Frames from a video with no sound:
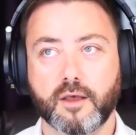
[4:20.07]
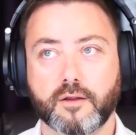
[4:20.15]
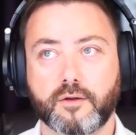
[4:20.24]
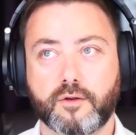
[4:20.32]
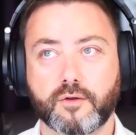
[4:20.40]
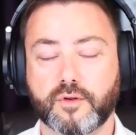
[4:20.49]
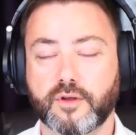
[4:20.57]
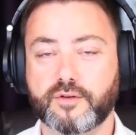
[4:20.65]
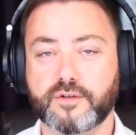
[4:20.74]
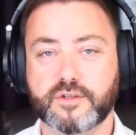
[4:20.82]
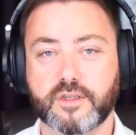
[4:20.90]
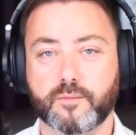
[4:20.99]
You'll
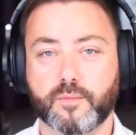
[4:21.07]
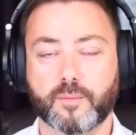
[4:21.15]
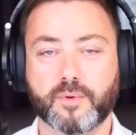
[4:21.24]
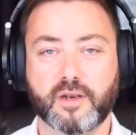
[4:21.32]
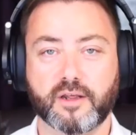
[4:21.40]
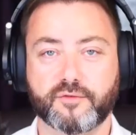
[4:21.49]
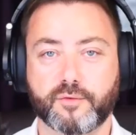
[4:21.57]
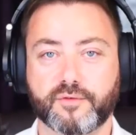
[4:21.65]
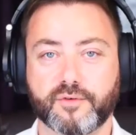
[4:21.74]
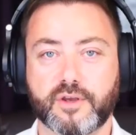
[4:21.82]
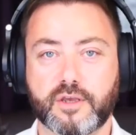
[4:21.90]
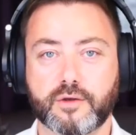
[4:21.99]
notice that in public life we
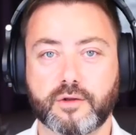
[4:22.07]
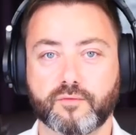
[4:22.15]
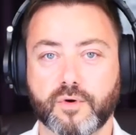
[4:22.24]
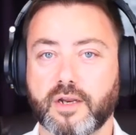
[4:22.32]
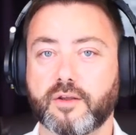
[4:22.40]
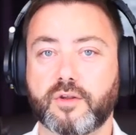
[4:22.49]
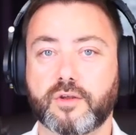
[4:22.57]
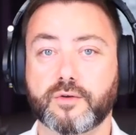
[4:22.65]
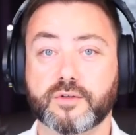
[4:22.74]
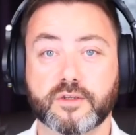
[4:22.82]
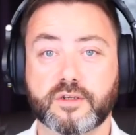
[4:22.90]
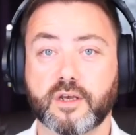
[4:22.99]
very rarely
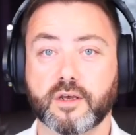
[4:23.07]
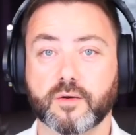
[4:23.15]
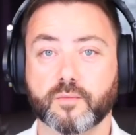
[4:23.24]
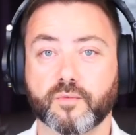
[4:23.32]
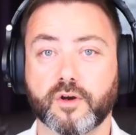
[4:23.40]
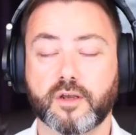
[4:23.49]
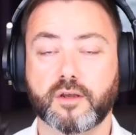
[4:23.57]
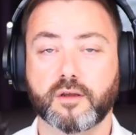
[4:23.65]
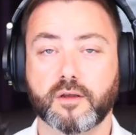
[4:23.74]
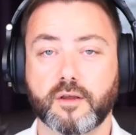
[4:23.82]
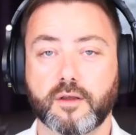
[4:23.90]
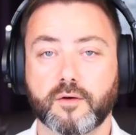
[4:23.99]
use the term, right?
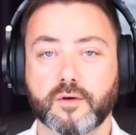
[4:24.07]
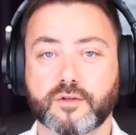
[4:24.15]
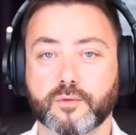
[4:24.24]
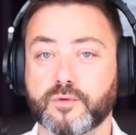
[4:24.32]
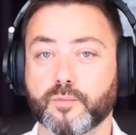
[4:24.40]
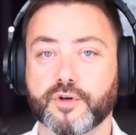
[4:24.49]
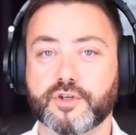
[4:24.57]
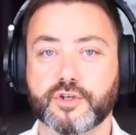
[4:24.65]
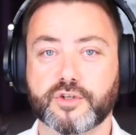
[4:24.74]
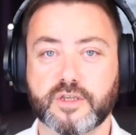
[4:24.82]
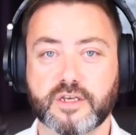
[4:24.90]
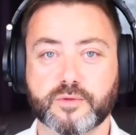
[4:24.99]
It's always
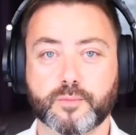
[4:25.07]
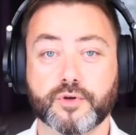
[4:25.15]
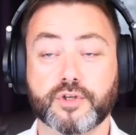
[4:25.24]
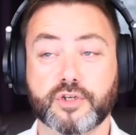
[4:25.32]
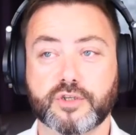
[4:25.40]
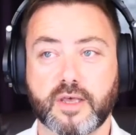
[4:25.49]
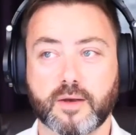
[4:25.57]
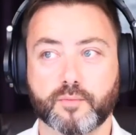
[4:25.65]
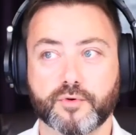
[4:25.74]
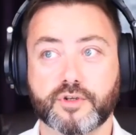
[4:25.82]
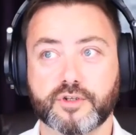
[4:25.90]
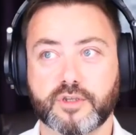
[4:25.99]
British this, British that,
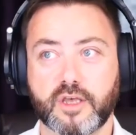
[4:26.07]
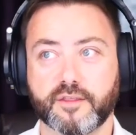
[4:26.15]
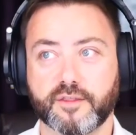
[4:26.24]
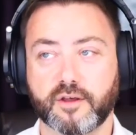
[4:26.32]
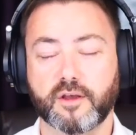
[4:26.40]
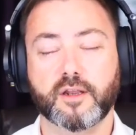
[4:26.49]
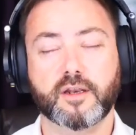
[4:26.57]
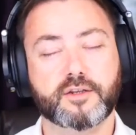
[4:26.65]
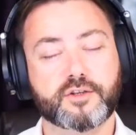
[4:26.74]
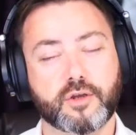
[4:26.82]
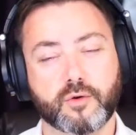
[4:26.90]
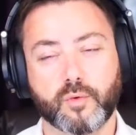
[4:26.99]
British the other,
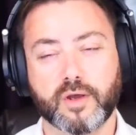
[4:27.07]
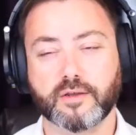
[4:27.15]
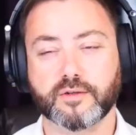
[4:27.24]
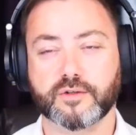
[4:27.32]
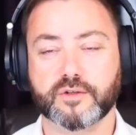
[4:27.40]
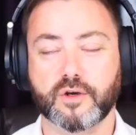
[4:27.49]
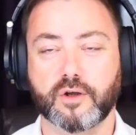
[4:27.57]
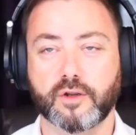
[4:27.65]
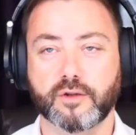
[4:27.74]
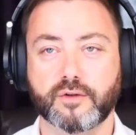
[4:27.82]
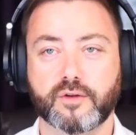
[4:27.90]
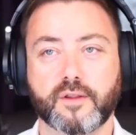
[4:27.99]
unless you go to Wales or
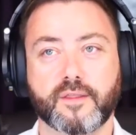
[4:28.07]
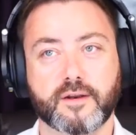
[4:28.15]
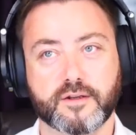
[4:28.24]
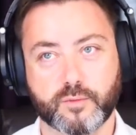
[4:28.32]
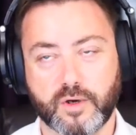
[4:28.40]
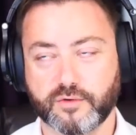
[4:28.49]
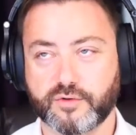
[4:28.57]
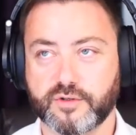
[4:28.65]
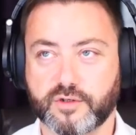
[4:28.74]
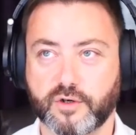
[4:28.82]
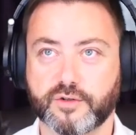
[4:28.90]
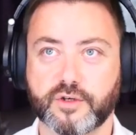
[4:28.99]
Scotland, and then it's Welsh and
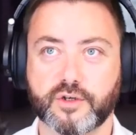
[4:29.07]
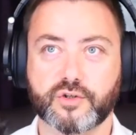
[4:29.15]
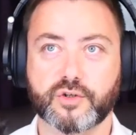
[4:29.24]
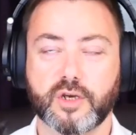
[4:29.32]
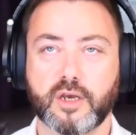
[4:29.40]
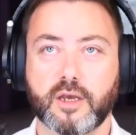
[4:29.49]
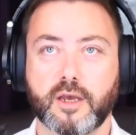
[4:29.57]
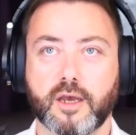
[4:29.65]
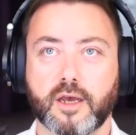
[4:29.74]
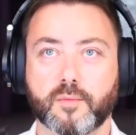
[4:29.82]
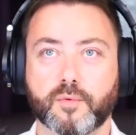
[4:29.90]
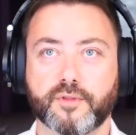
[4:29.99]
Scottish.
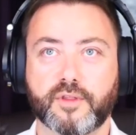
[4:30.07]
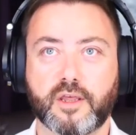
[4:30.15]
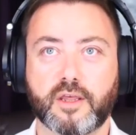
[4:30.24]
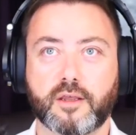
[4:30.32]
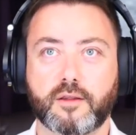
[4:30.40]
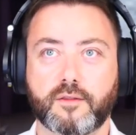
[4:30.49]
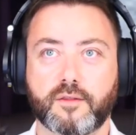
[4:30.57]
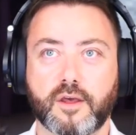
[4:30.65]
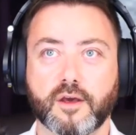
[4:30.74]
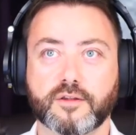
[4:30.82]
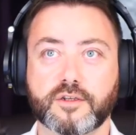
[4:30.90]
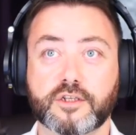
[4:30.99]
But the
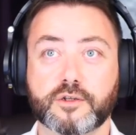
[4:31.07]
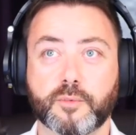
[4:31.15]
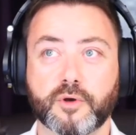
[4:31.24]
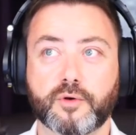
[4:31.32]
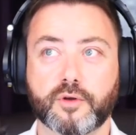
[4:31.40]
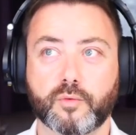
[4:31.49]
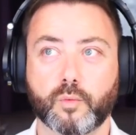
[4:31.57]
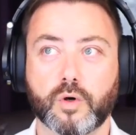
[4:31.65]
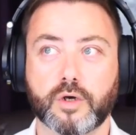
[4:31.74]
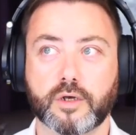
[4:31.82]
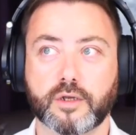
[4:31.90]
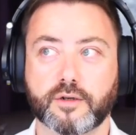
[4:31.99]
unspoken
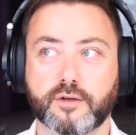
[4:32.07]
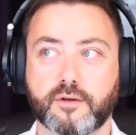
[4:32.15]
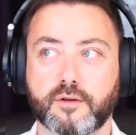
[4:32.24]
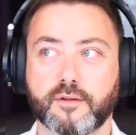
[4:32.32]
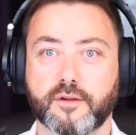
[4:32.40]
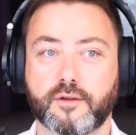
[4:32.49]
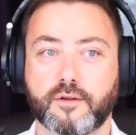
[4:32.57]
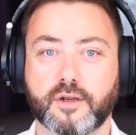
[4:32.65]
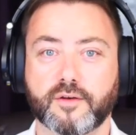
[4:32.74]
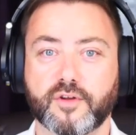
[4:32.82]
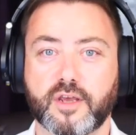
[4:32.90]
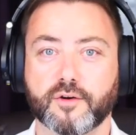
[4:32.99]
word that you
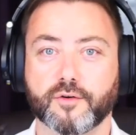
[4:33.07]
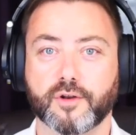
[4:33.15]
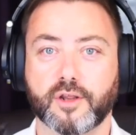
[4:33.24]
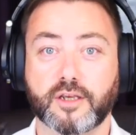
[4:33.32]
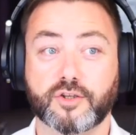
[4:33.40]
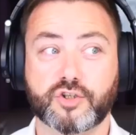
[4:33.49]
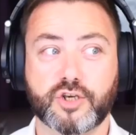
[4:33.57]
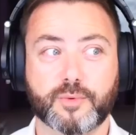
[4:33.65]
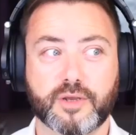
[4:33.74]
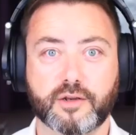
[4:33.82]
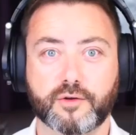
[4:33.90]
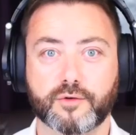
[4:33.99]
never hear on like
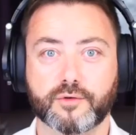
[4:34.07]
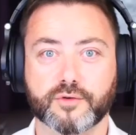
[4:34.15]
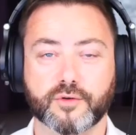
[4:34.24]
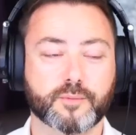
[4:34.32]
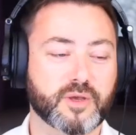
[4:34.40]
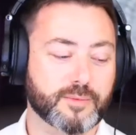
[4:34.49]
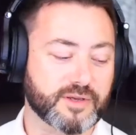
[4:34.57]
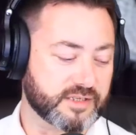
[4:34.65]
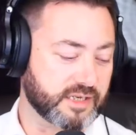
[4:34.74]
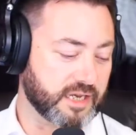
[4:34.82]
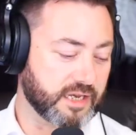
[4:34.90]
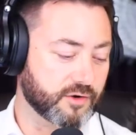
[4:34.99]
GB News or the
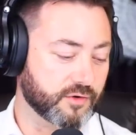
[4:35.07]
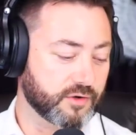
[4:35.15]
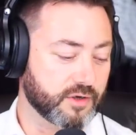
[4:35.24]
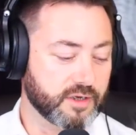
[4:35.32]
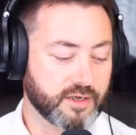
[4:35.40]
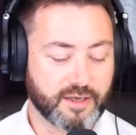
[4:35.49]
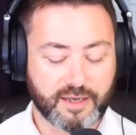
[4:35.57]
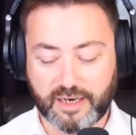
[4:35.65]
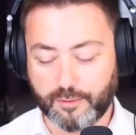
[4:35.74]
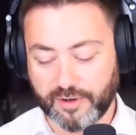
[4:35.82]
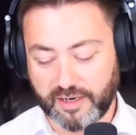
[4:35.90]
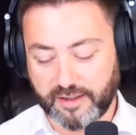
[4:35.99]
BBC or
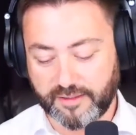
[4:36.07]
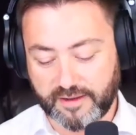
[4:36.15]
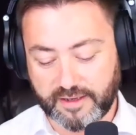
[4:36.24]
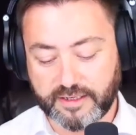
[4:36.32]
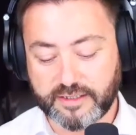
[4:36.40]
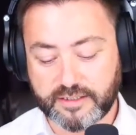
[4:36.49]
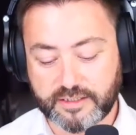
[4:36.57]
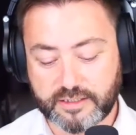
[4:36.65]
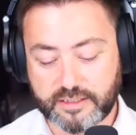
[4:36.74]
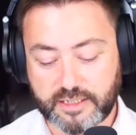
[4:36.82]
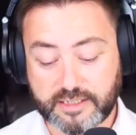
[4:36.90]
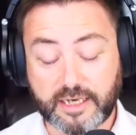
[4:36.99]
anywhere like that
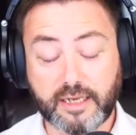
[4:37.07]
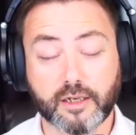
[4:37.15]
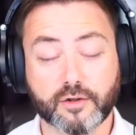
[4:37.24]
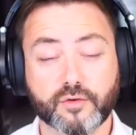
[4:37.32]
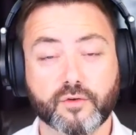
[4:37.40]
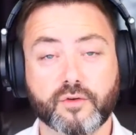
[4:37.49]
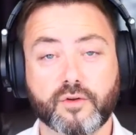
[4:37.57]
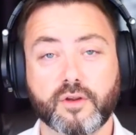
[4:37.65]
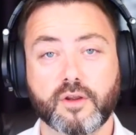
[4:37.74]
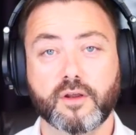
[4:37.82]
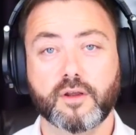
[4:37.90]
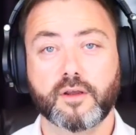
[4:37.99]
is England.
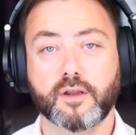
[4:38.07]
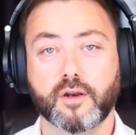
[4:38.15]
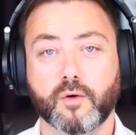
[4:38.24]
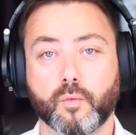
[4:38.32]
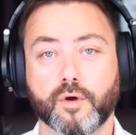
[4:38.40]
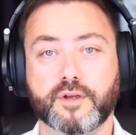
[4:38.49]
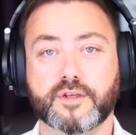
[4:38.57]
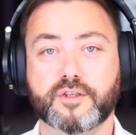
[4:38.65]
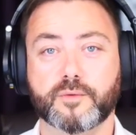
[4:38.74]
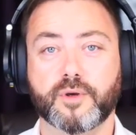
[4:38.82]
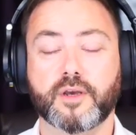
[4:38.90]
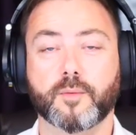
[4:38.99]
What is
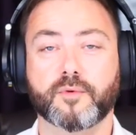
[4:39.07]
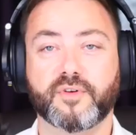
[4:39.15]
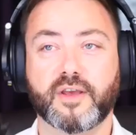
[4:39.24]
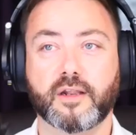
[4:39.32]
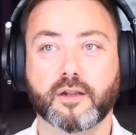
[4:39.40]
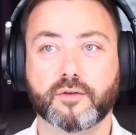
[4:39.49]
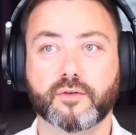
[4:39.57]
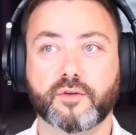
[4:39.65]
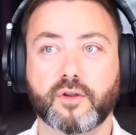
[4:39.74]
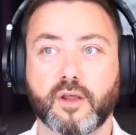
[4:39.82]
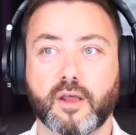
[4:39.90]
to become of England?